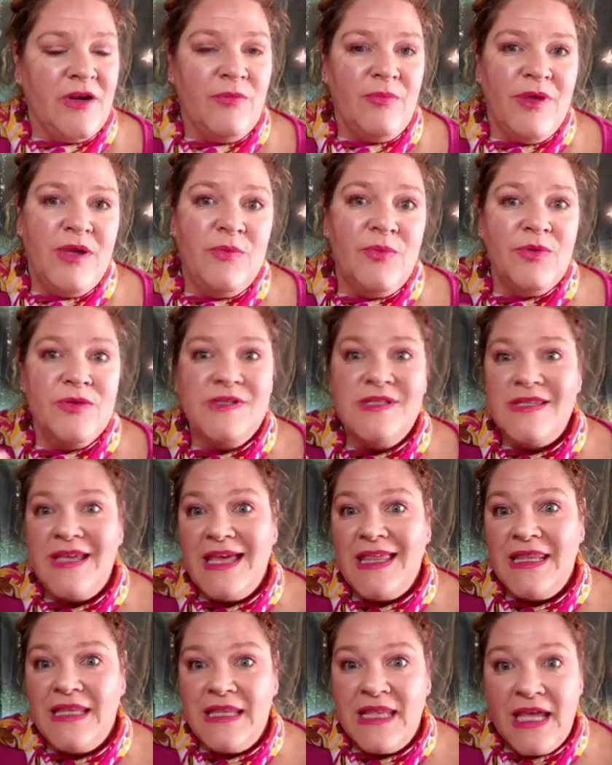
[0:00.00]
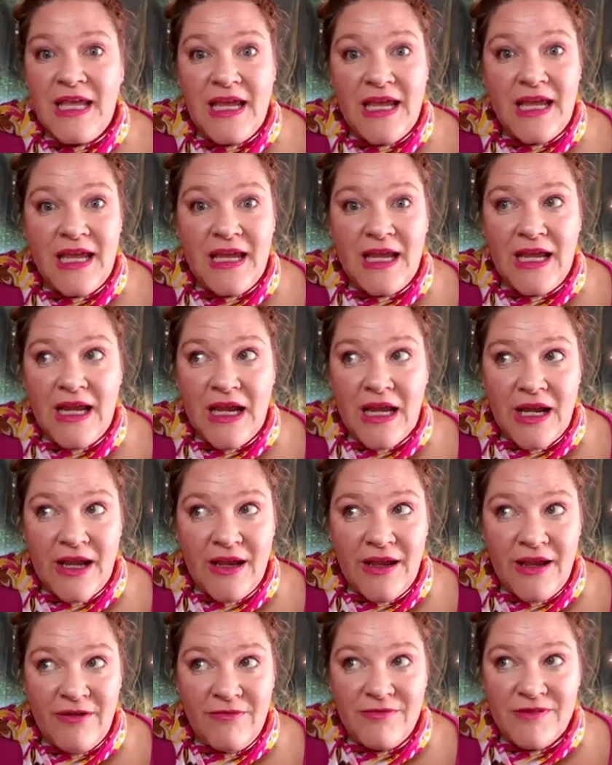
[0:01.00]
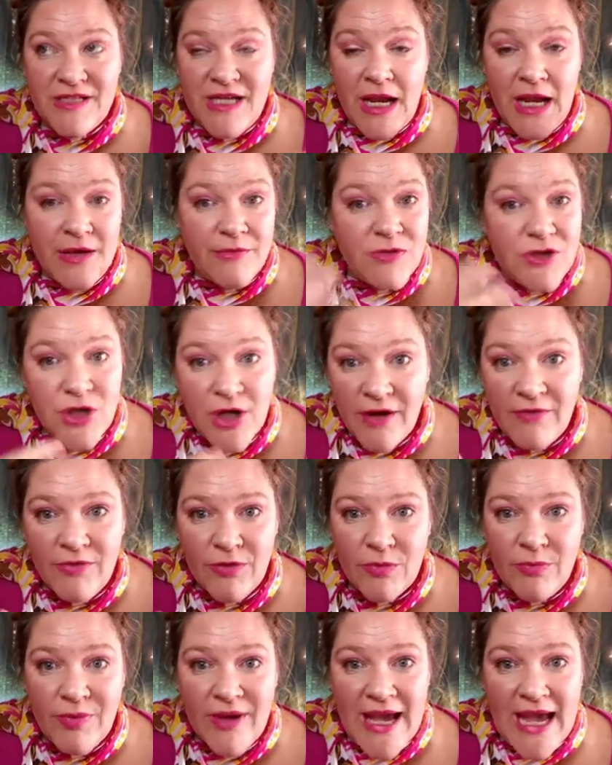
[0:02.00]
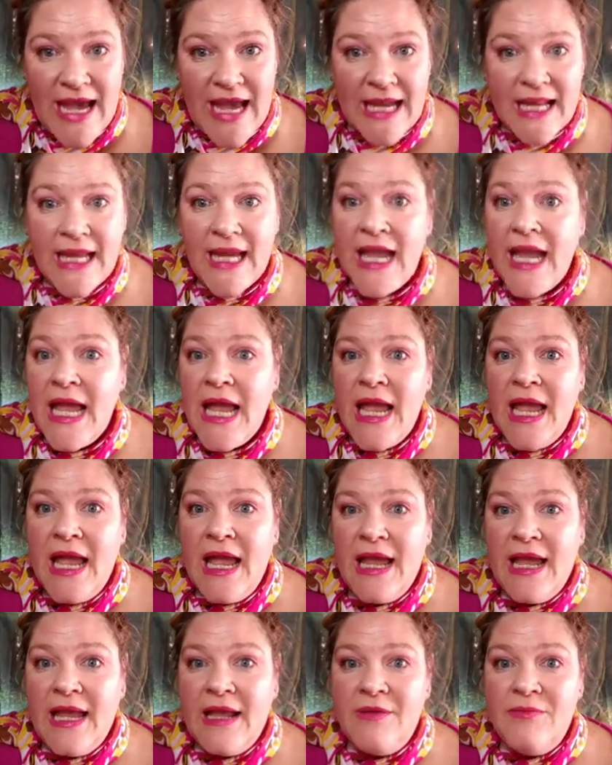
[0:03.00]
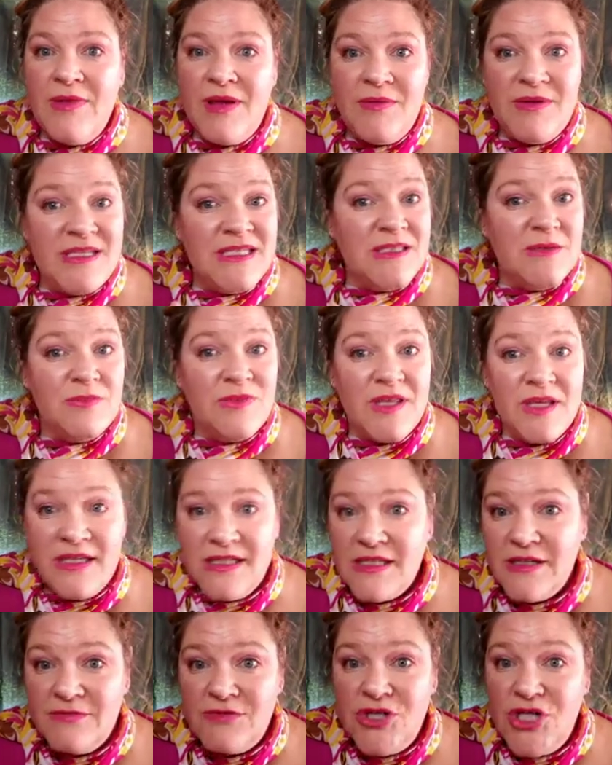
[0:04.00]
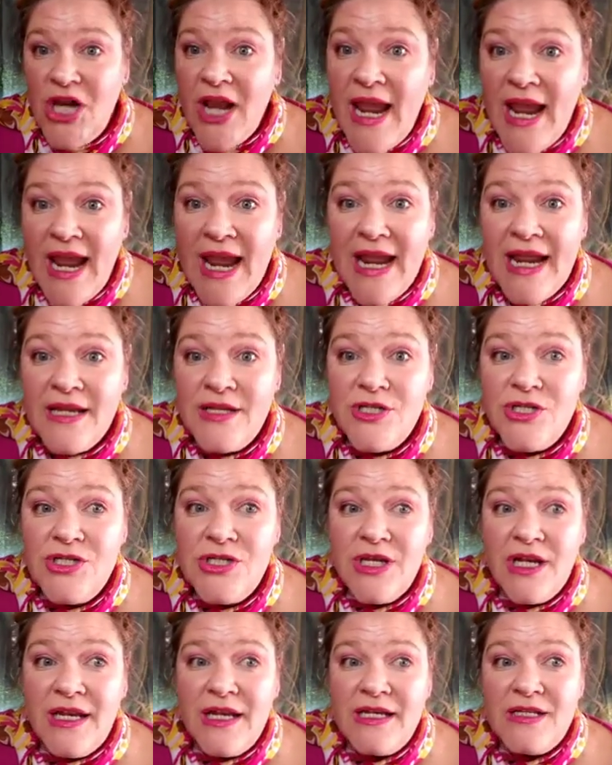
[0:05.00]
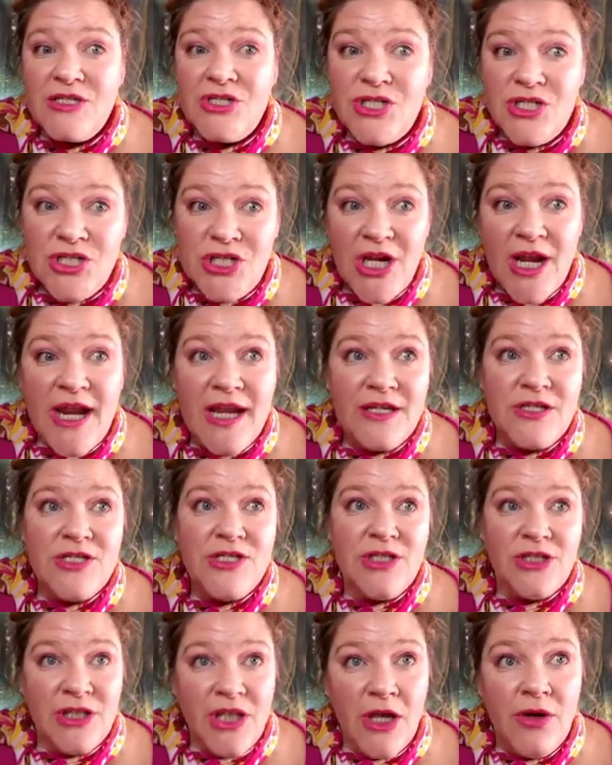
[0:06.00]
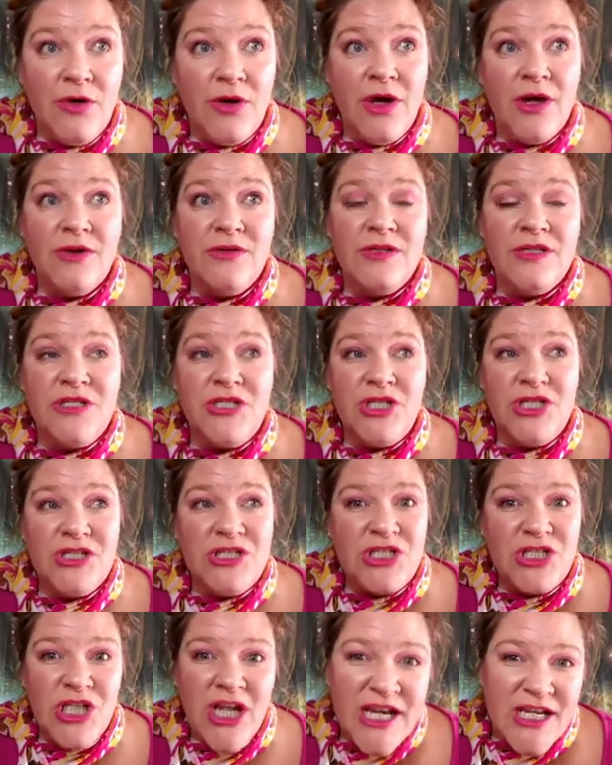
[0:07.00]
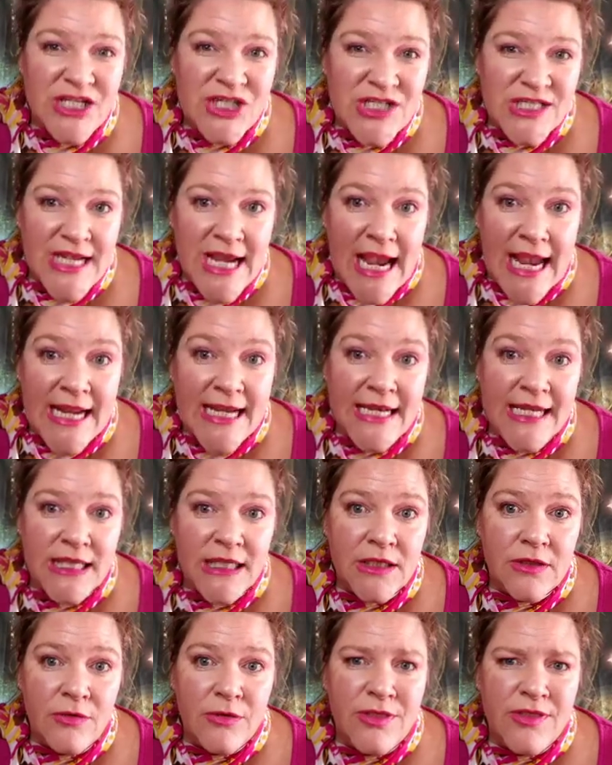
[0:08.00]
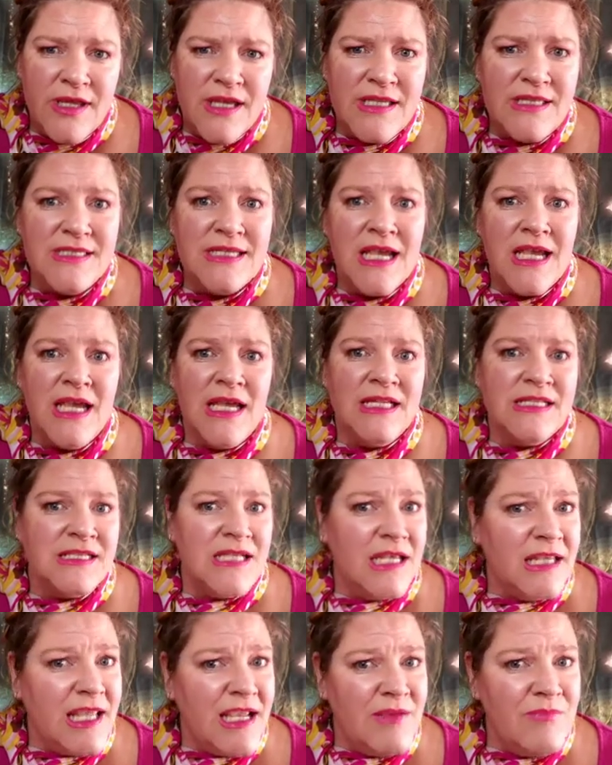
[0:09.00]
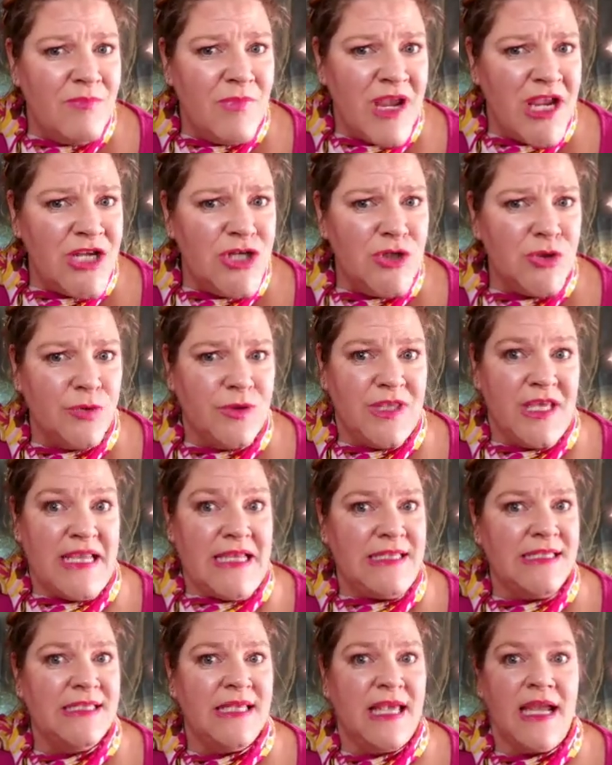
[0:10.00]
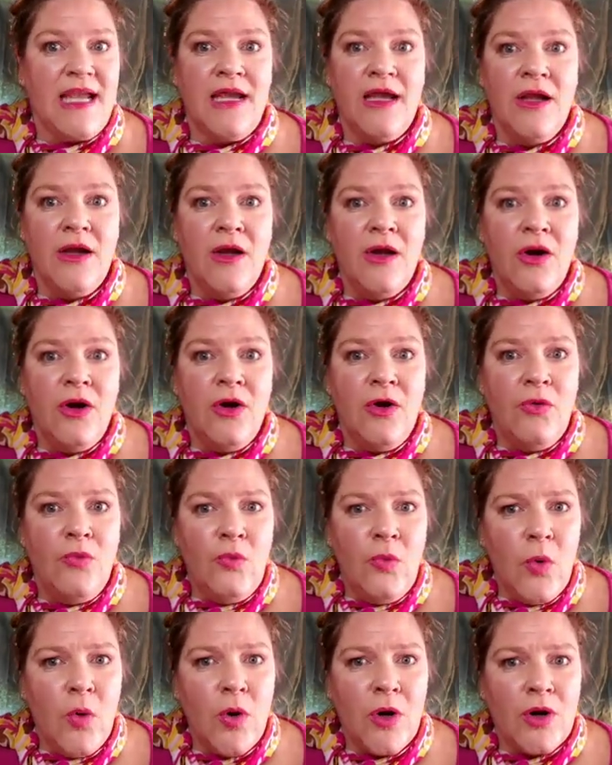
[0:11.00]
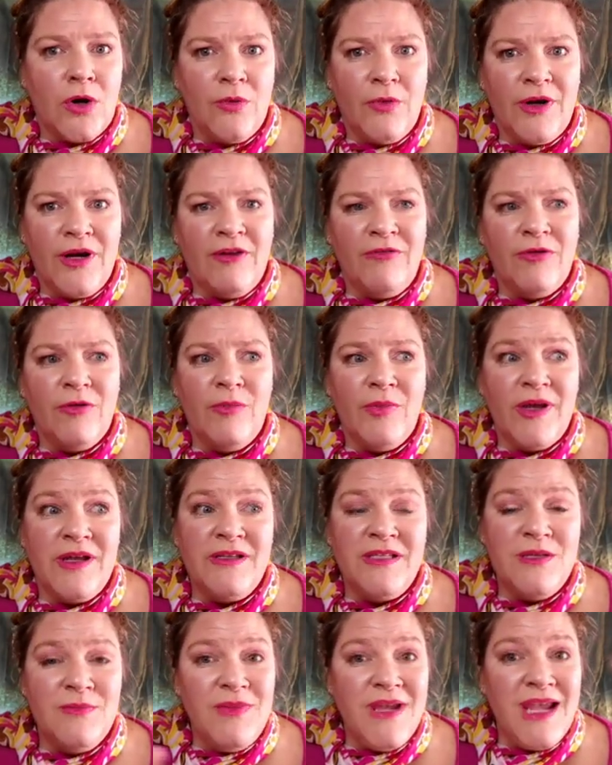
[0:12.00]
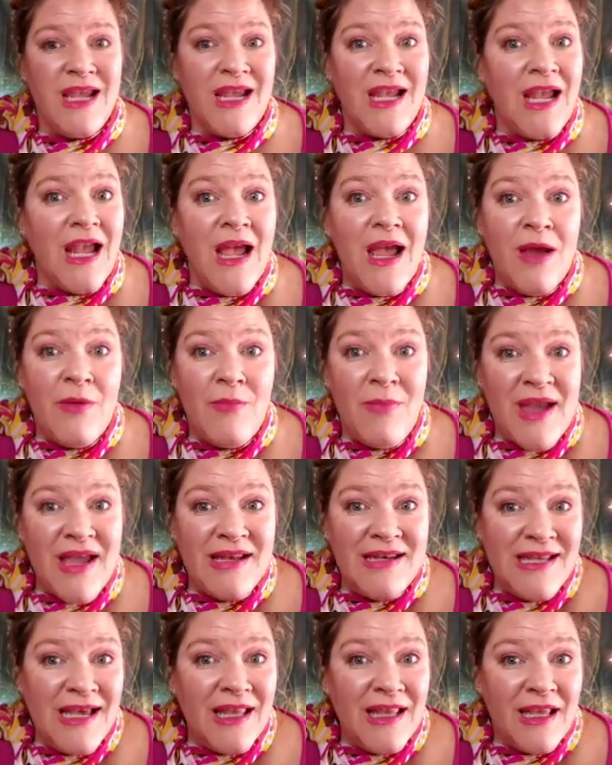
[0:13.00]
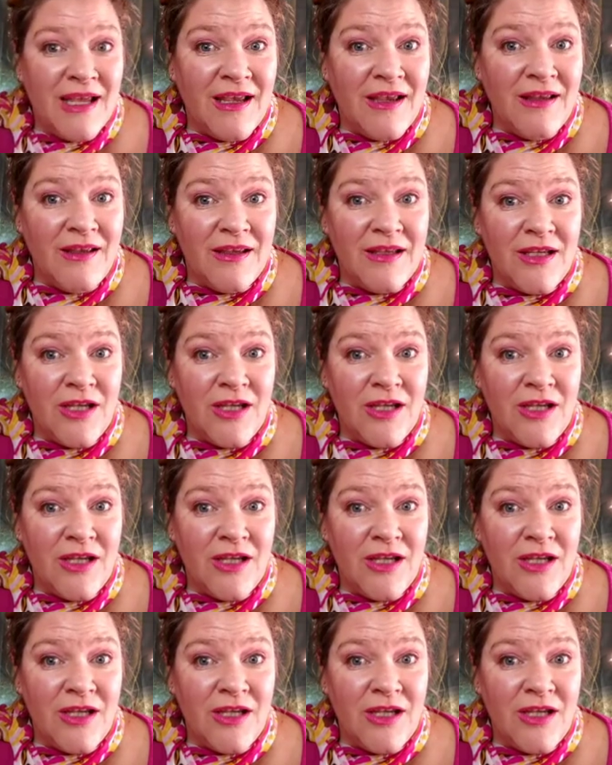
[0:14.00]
people say that they have time traveled back, and maybe some things have changed, and it's changed logos. It's just changed tiny little things. It's not like major things like war or whatever, but to me, Mandela,